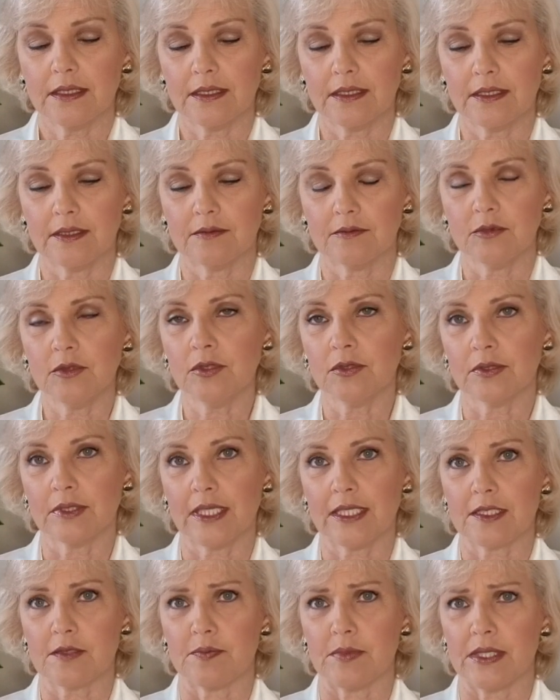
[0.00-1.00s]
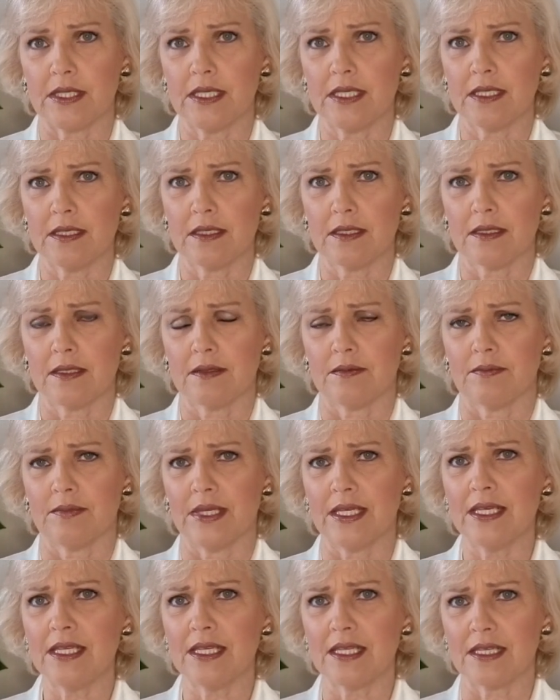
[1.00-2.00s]
Oh, that's many
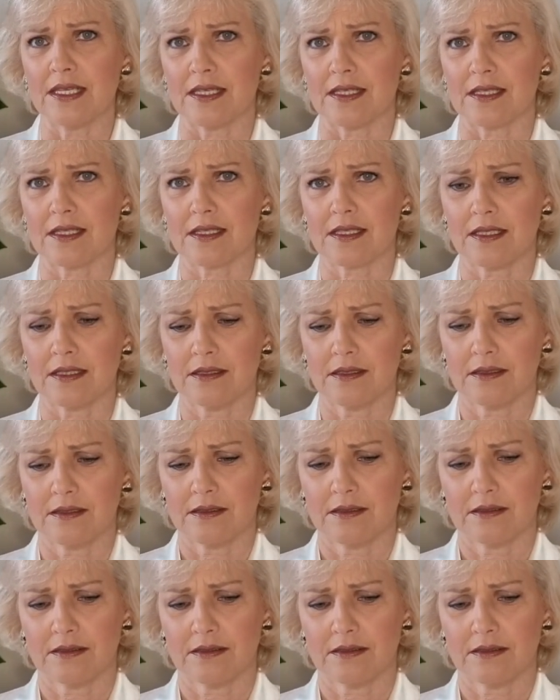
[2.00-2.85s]
years ago.